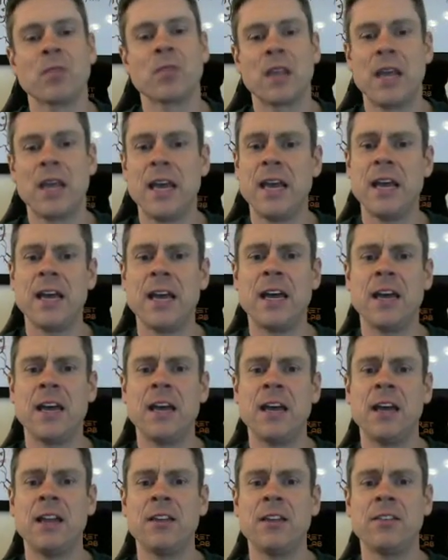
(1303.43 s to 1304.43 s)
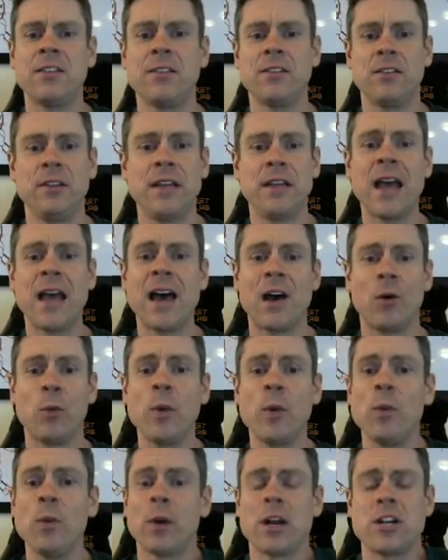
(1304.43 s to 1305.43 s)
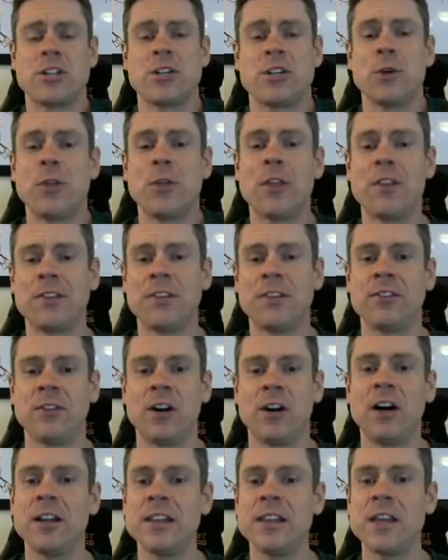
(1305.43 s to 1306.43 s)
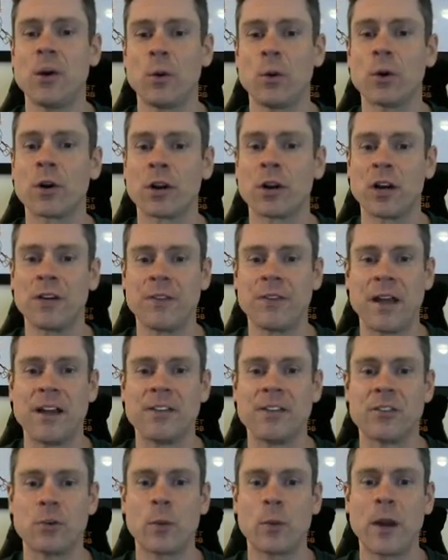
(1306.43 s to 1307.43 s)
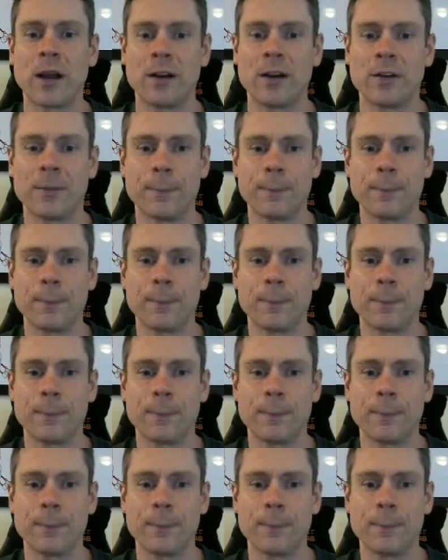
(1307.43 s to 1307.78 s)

And yeah, we want to show that this is on the order of n squared.